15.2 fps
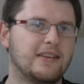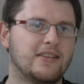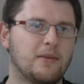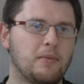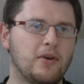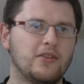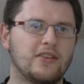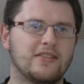mean, I
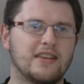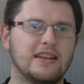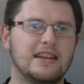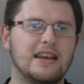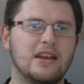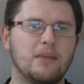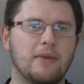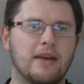suppose it's a
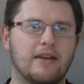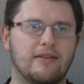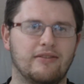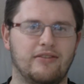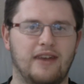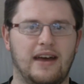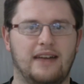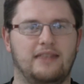little bit
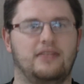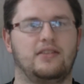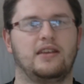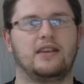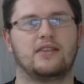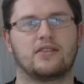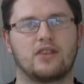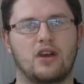unfair to
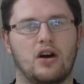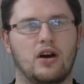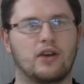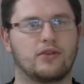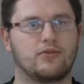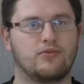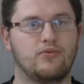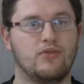say this
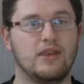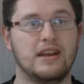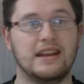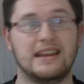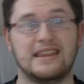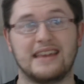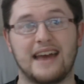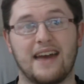car's
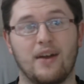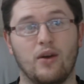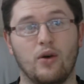really that